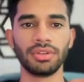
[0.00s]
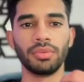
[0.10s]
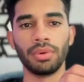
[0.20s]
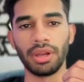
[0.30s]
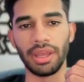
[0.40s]

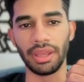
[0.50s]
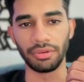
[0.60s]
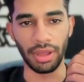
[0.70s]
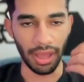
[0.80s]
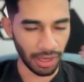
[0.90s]
what I
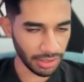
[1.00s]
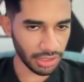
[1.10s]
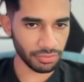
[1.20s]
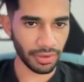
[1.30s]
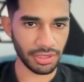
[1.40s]
highly
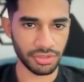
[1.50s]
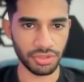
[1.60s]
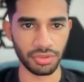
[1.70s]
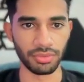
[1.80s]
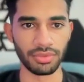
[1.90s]
advise you
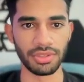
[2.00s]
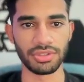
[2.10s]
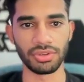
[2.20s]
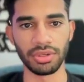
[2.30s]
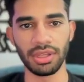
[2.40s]
do is
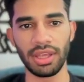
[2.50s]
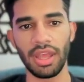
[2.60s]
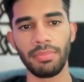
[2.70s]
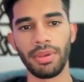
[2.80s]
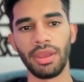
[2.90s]
start the
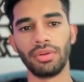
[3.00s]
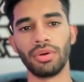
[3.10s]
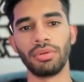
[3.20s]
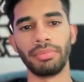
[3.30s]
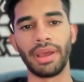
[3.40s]
campaign
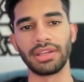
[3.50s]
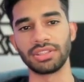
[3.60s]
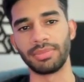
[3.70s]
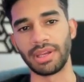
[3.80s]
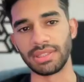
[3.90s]
on
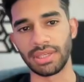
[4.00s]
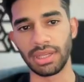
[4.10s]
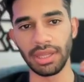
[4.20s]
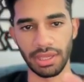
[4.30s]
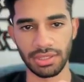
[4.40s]
Maximize
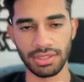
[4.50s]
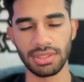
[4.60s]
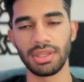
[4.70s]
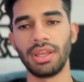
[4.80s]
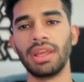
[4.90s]
Clicks
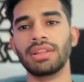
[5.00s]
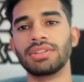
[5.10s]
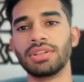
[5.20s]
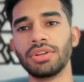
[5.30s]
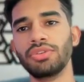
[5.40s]

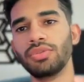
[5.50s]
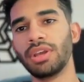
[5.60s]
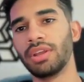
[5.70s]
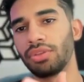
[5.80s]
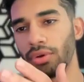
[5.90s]
until you
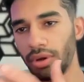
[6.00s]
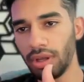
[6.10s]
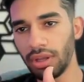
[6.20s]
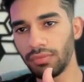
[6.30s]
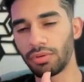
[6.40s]
get 30
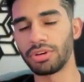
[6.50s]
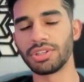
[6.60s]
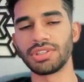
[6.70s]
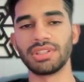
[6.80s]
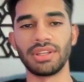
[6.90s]

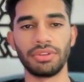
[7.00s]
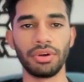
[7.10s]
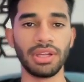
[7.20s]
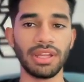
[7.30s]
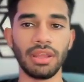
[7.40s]
conversions in the
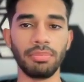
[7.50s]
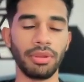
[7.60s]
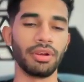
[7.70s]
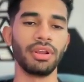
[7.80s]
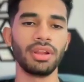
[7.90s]
30-day
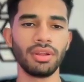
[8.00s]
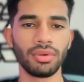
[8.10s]
period.